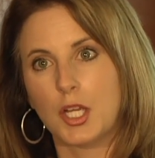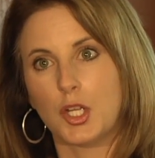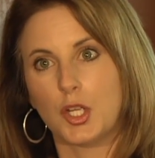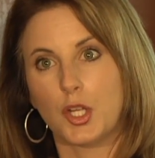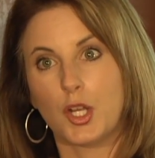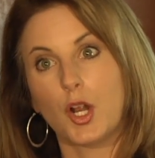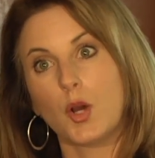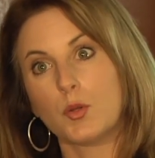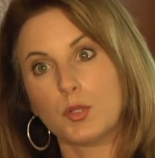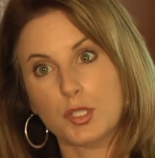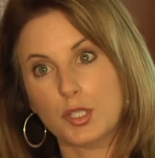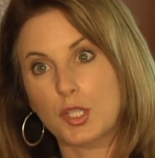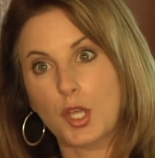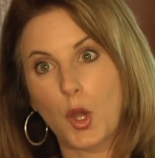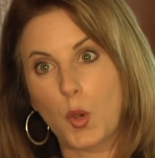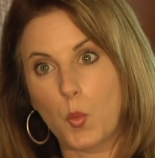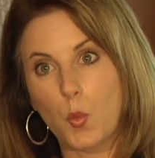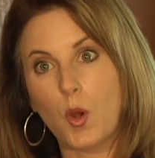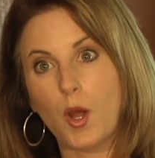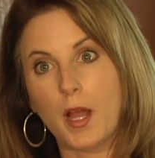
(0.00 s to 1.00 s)
You don't just
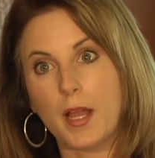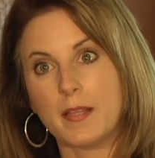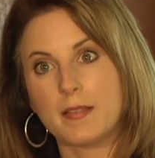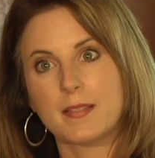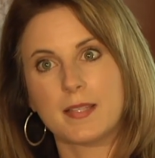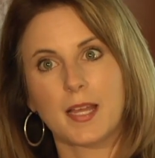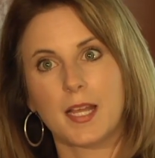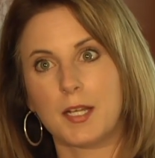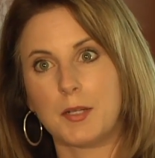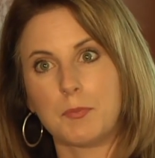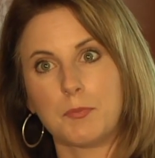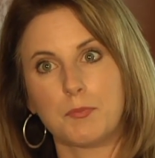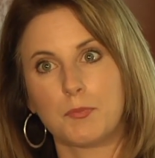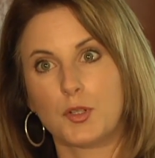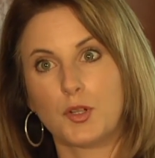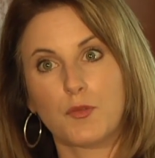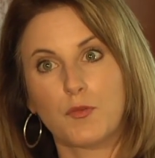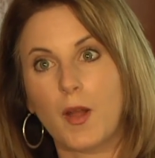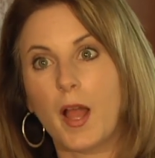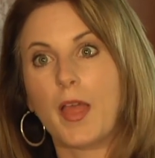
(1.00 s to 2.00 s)
go once and
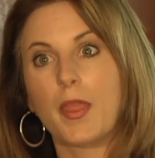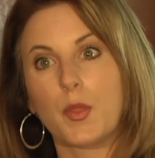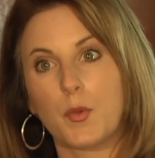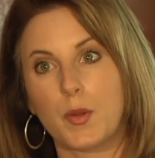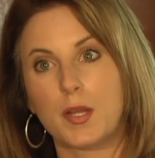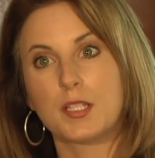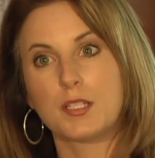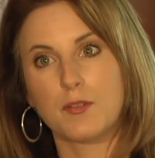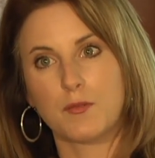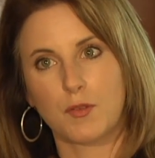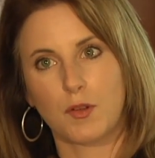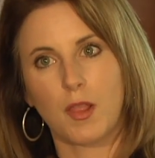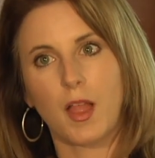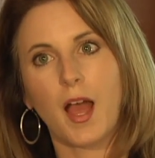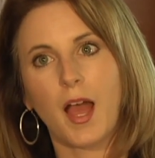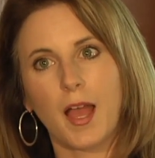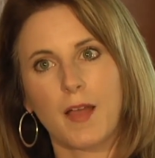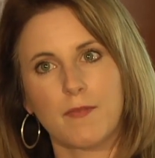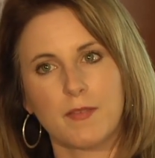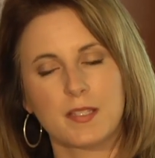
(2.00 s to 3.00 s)
you're fine the rest of your
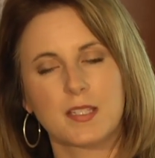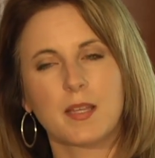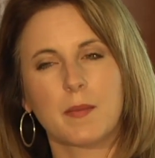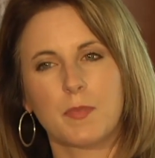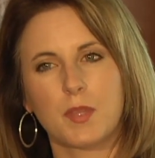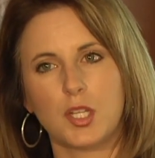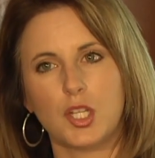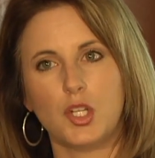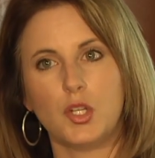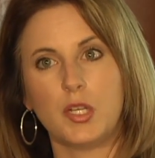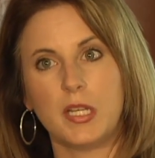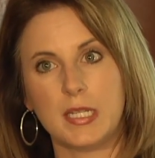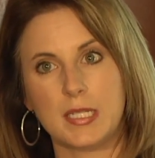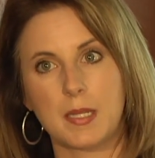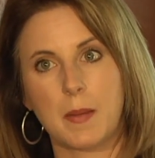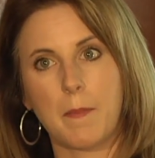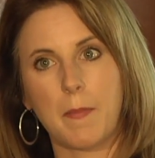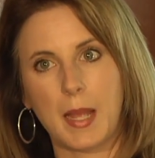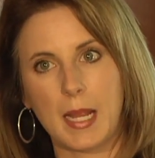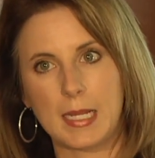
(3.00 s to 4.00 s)
life. It's something you need
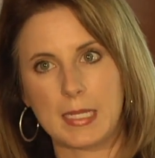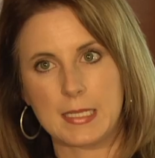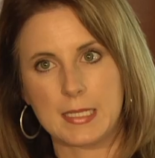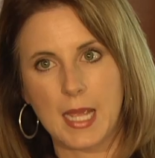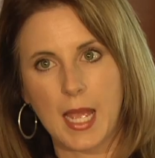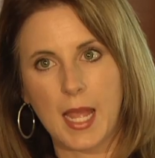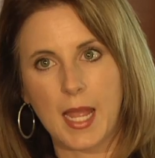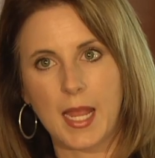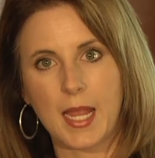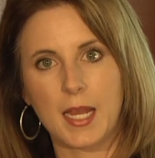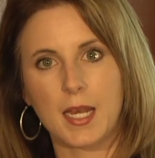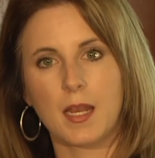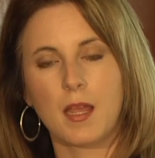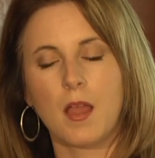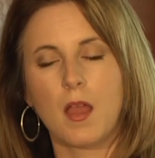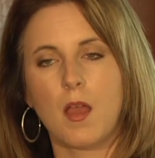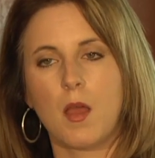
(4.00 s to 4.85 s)
to maintain.